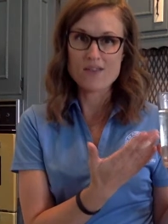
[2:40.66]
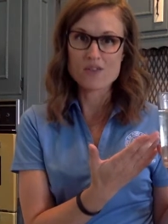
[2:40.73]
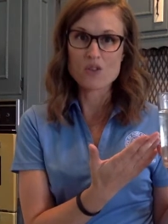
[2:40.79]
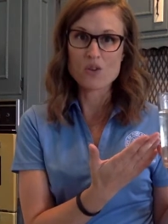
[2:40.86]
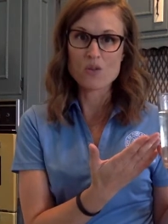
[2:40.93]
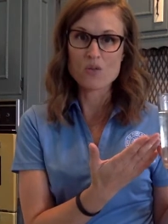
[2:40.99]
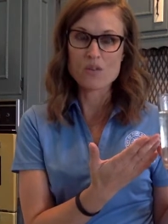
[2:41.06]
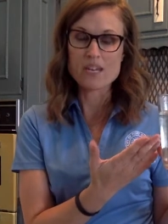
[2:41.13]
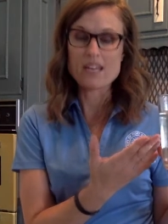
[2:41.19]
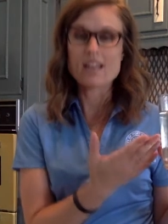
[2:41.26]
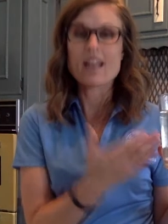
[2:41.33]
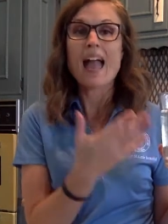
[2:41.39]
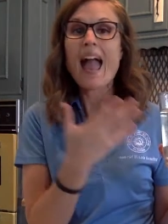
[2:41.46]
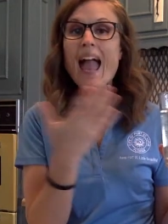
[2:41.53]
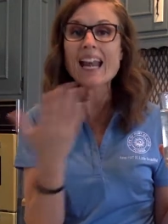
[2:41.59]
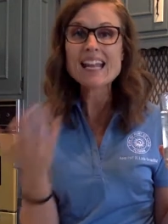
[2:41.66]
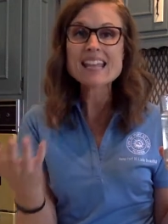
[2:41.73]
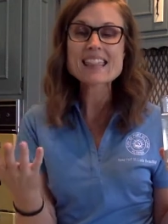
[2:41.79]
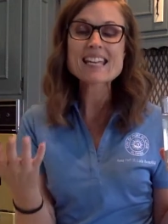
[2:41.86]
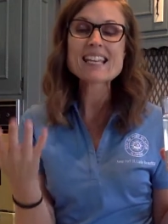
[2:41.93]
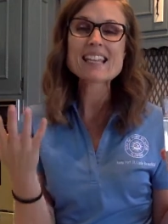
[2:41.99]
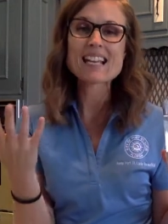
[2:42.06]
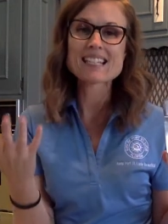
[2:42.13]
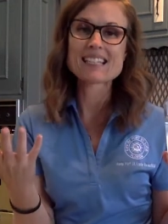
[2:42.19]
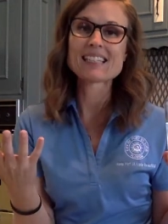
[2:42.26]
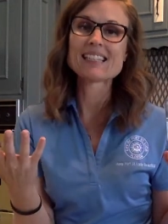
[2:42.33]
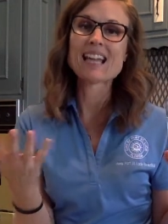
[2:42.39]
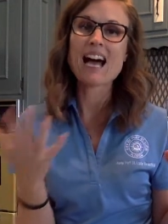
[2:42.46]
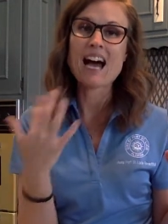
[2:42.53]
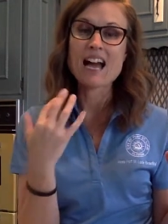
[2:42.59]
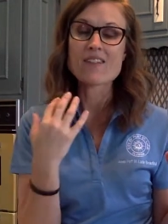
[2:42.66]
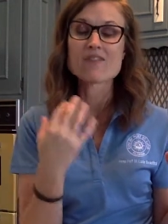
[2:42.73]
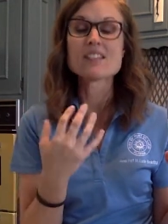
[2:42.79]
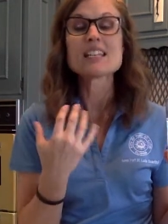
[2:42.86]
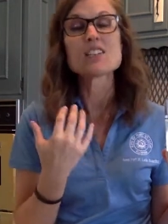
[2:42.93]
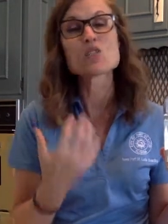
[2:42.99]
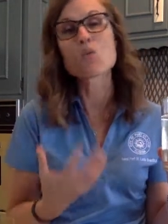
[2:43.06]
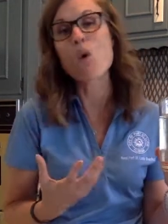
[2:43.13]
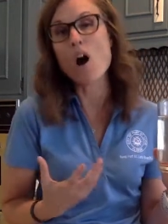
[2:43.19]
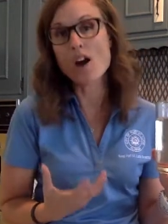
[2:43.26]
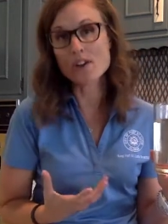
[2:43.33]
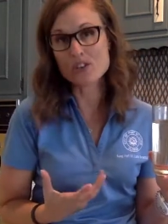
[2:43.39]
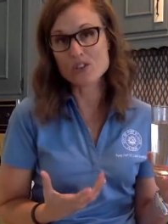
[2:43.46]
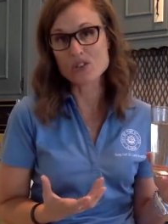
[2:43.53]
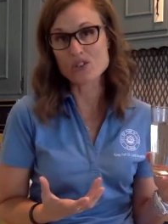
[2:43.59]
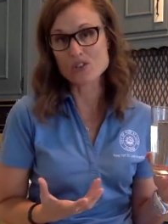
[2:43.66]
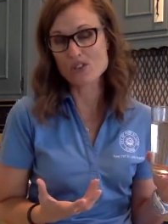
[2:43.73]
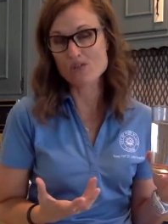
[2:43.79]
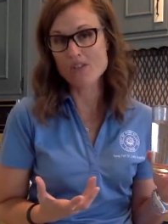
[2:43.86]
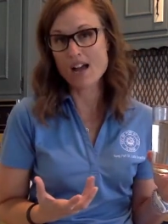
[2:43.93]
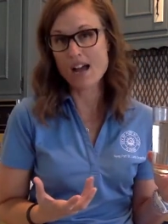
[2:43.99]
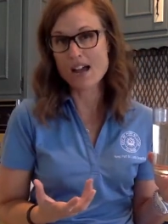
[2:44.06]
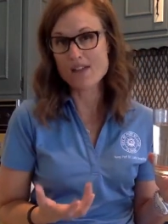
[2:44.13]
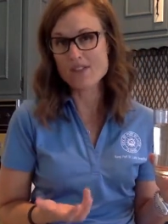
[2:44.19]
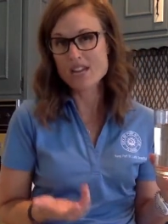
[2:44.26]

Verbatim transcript: don't we? Anything that's alive needs water to survive.